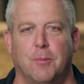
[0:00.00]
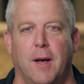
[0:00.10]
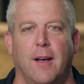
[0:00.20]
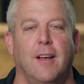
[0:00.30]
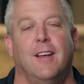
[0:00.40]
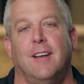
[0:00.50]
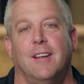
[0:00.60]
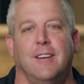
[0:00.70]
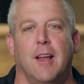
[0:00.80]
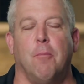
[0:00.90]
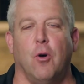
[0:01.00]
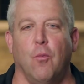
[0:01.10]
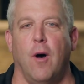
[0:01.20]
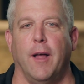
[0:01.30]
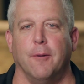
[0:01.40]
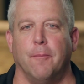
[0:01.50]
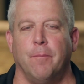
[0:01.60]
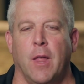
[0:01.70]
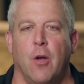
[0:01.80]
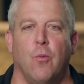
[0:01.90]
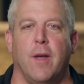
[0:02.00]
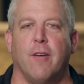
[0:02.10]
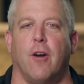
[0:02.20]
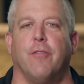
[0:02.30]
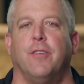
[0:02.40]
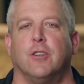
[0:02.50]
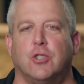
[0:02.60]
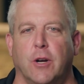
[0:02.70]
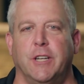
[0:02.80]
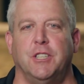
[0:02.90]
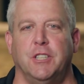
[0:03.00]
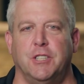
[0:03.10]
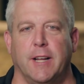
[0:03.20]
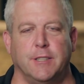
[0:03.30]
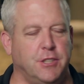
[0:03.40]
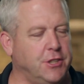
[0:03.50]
spa. Number 1, we have our filtration jets,